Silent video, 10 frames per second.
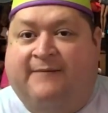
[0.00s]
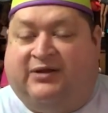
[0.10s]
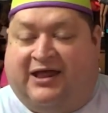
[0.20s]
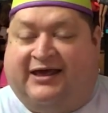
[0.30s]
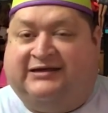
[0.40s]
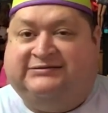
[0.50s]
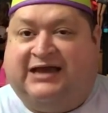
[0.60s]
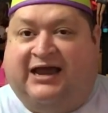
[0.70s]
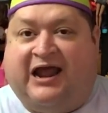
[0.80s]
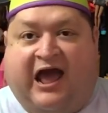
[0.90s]
but like I
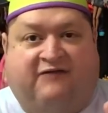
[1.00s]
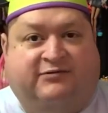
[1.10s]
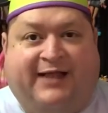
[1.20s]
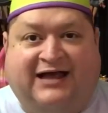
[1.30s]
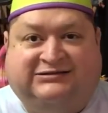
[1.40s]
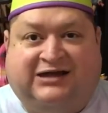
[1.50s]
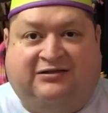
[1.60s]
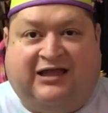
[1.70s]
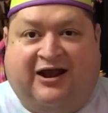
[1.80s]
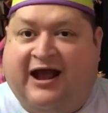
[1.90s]
said, have a blast
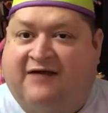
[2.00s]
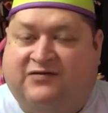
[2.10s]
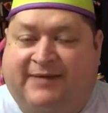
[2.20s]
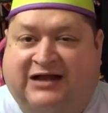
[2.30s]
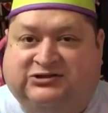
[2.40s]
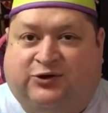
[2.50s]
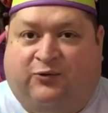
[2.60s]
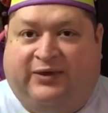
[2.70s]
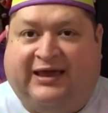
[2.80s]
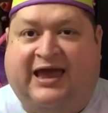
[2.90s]
out there, have a magical
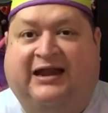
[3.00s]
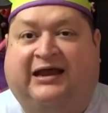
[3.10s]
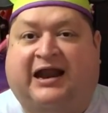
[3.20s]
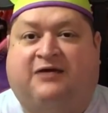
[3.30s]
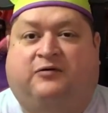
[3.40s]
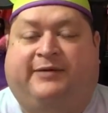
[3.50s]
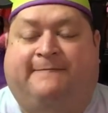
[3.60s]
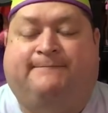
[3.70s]
weekend, and I will be